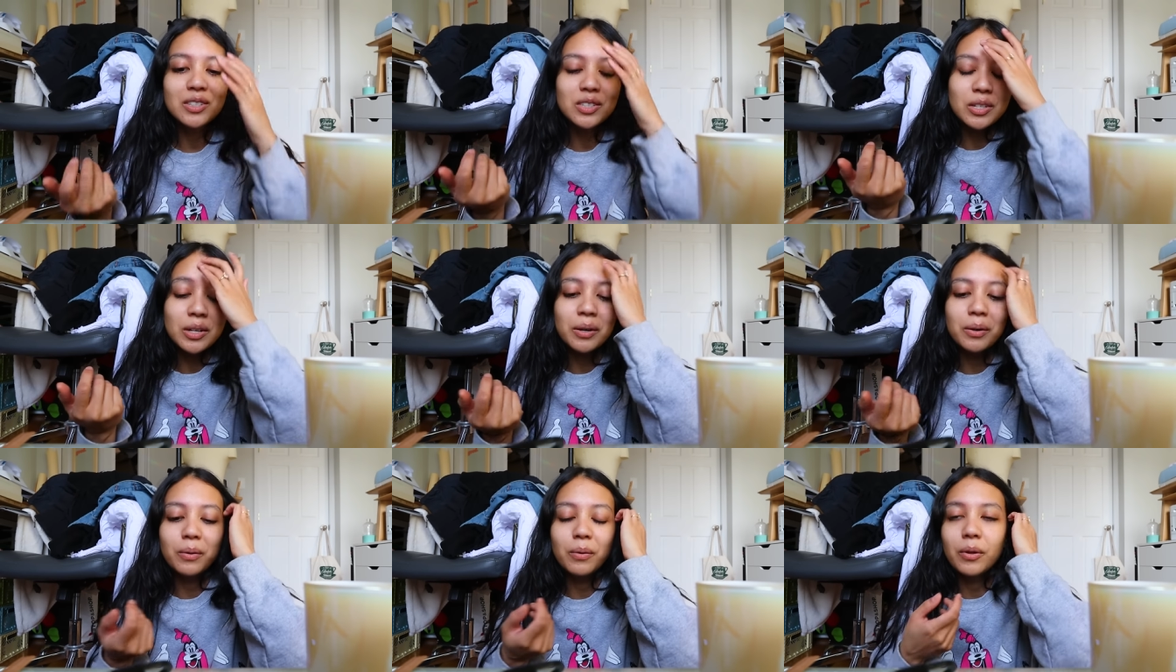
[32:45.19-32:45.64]

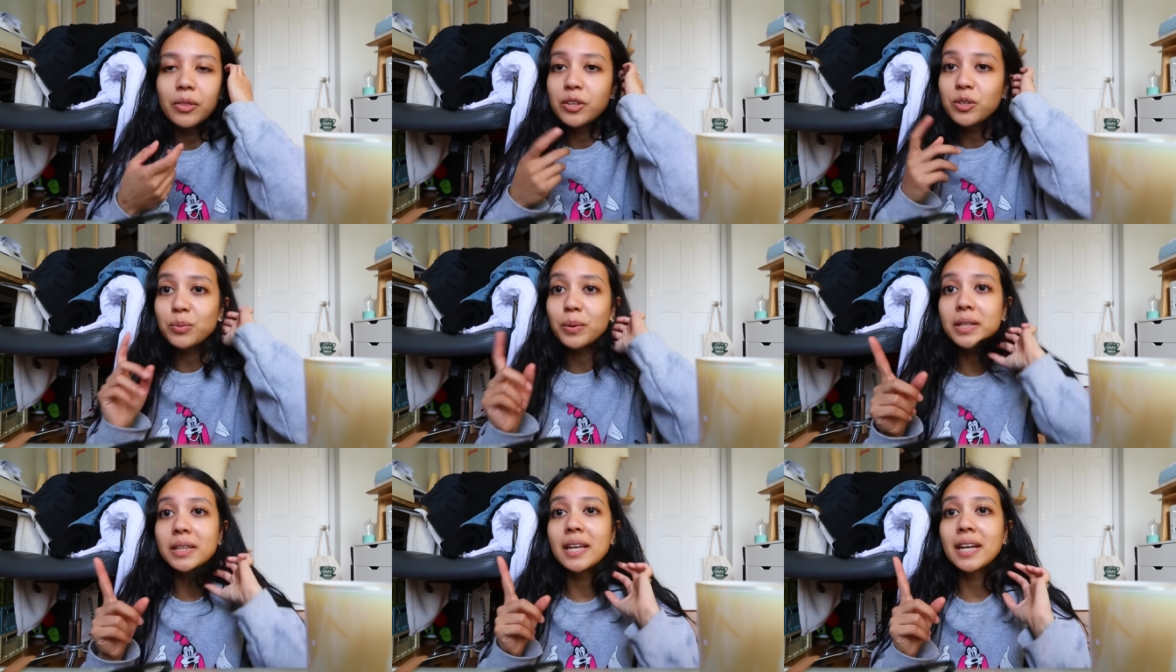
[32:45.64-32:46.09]
So
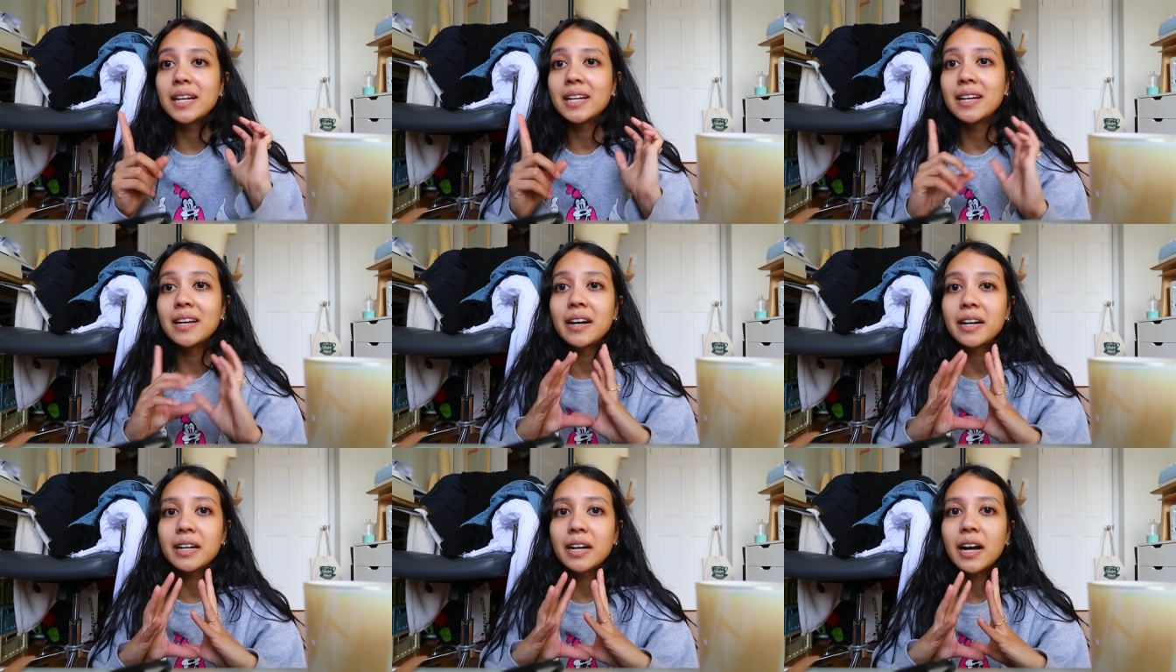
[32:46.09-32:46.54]
this one
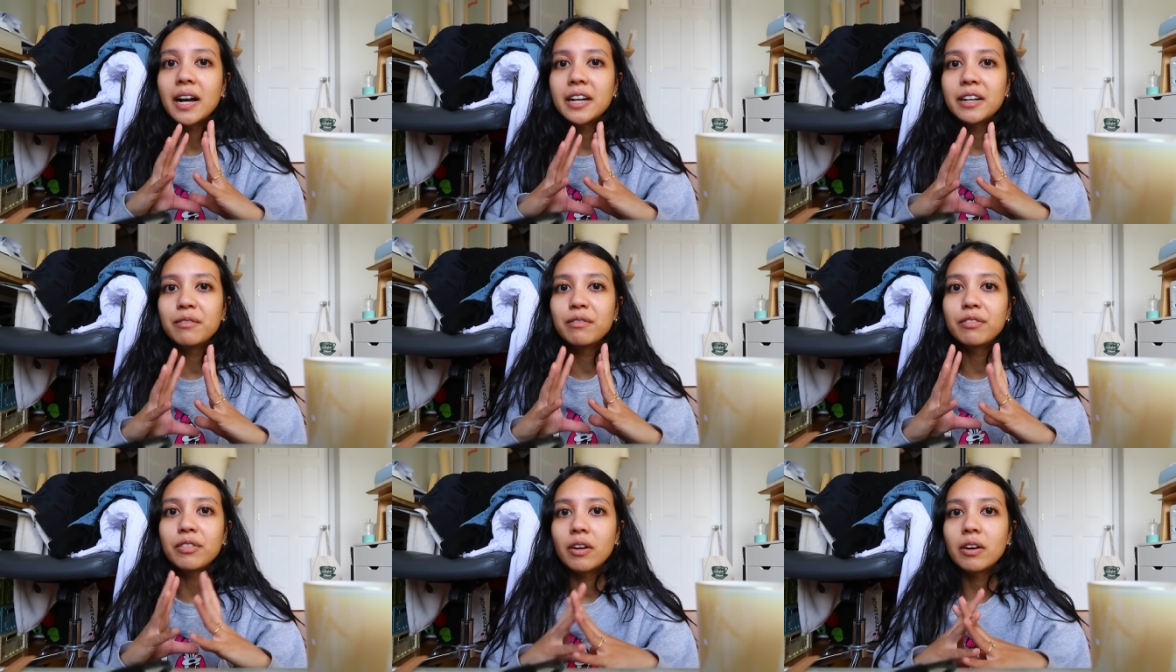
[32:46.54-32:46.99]
lady I kind
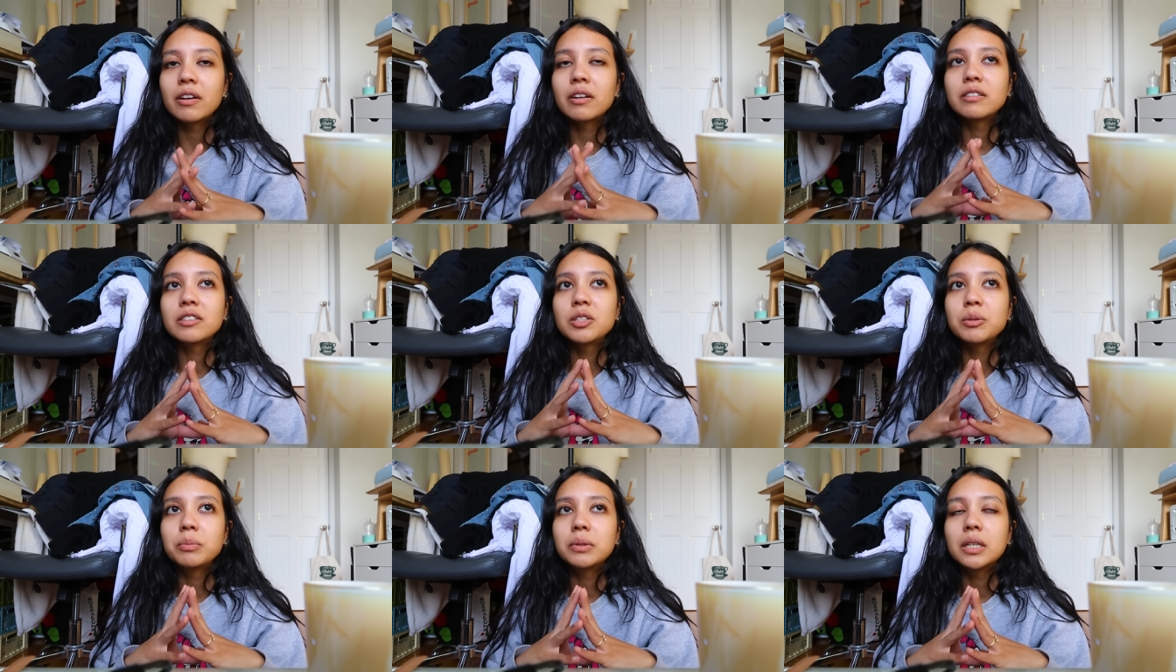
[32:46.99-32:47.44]
of
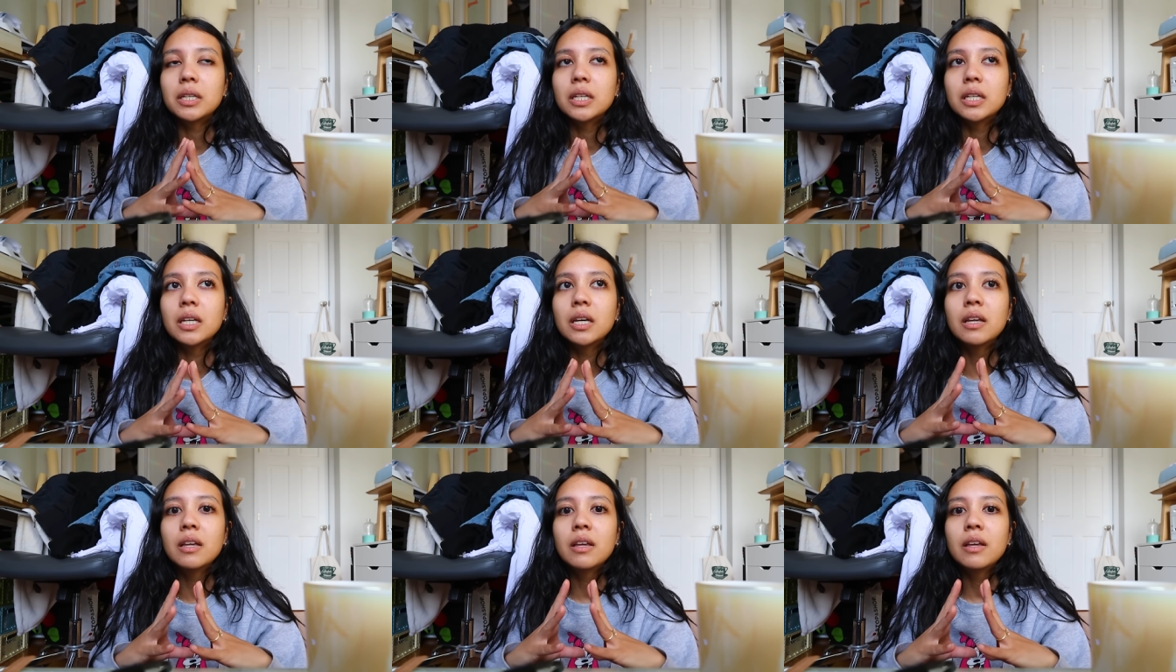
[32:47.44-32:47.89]
thought to
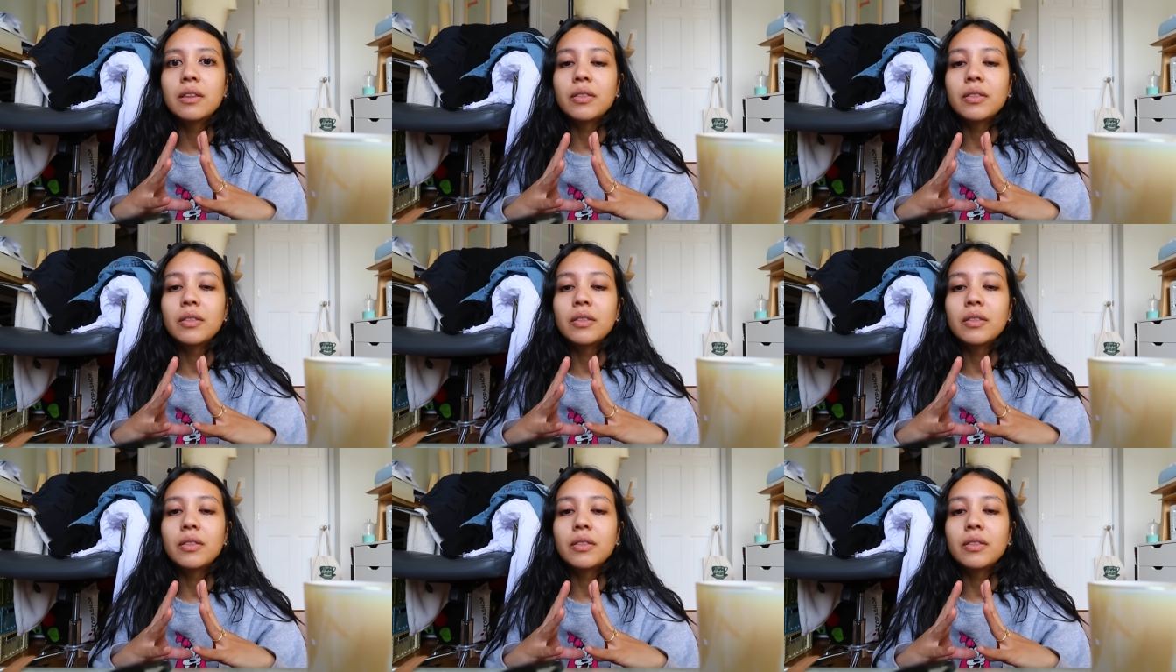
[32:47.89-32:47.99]
be